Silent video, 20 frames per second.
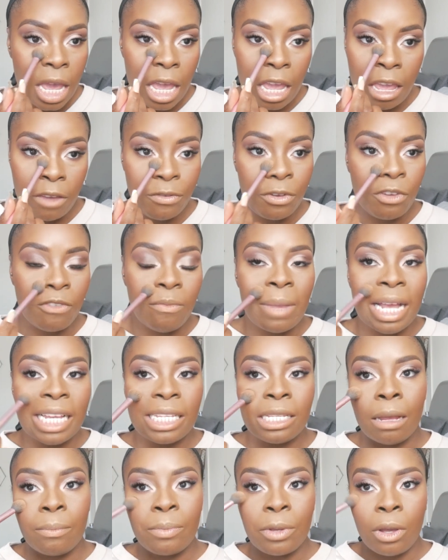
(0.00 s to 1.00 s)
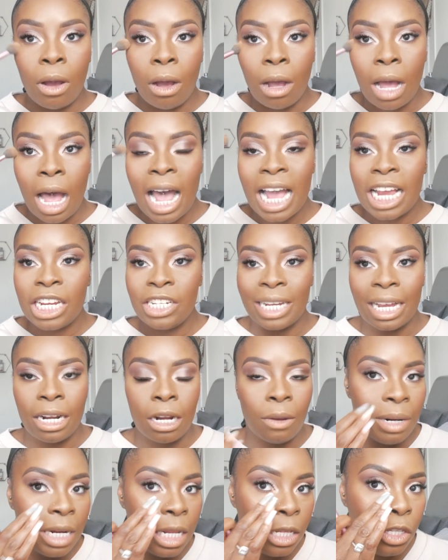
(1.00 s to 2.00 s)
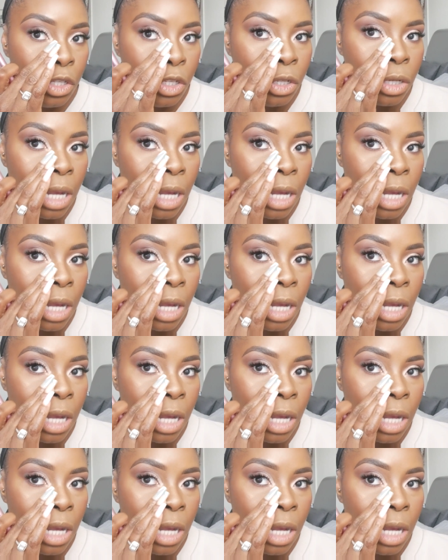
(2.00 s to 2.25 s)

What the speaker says: If you've messed up your eyeshadow and it's